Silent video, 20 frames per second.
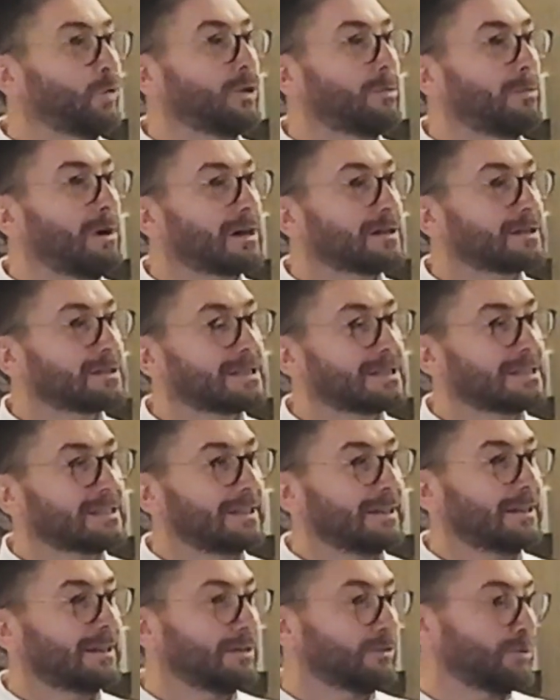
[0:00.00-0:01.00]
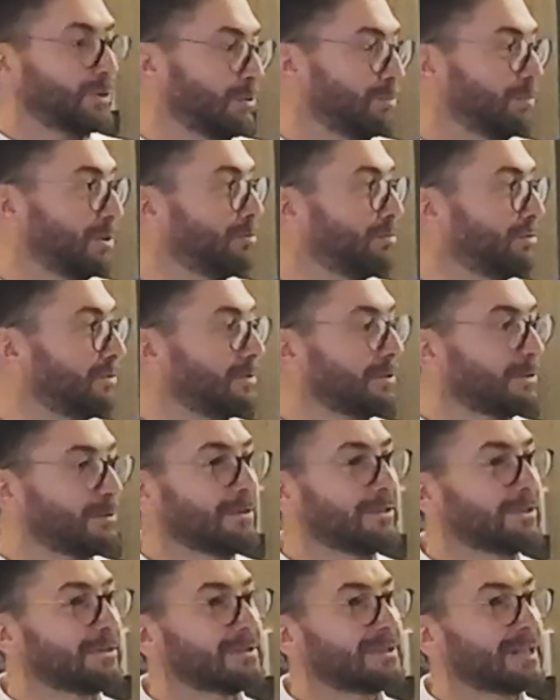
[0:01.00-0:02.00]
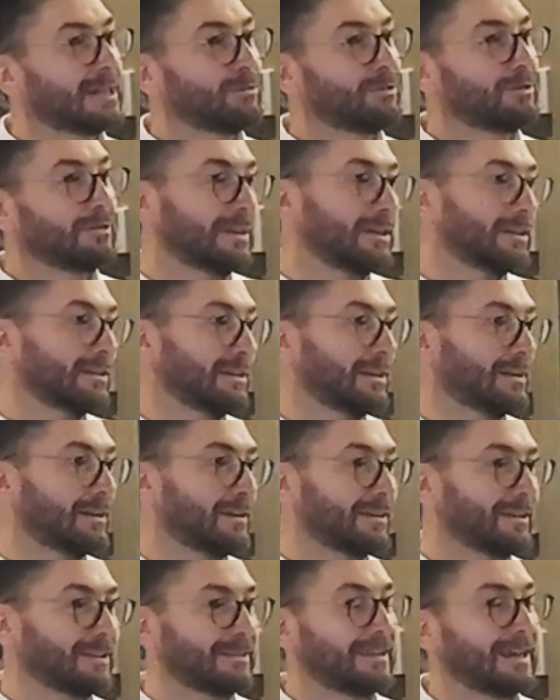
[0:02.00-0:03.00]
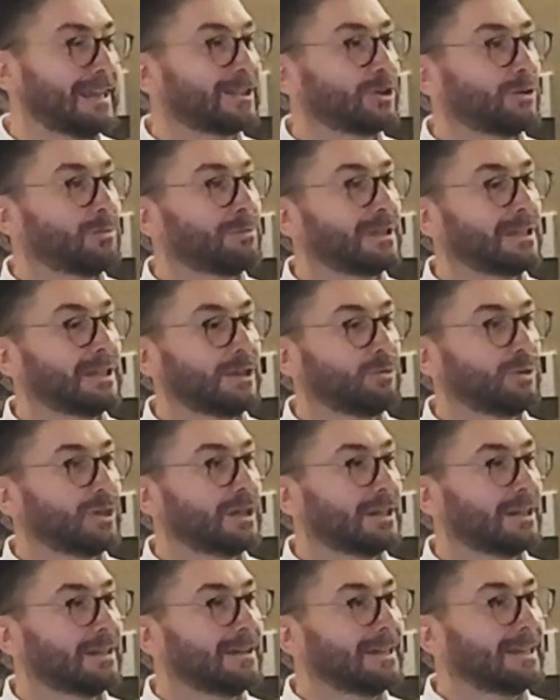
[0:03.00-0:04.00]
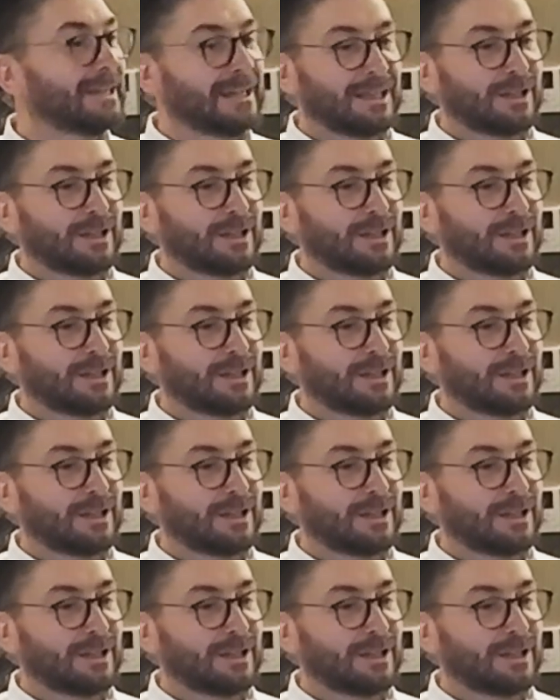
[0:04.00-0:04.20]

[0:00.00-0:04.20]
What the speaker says: all the box with the people around the table, and in that company we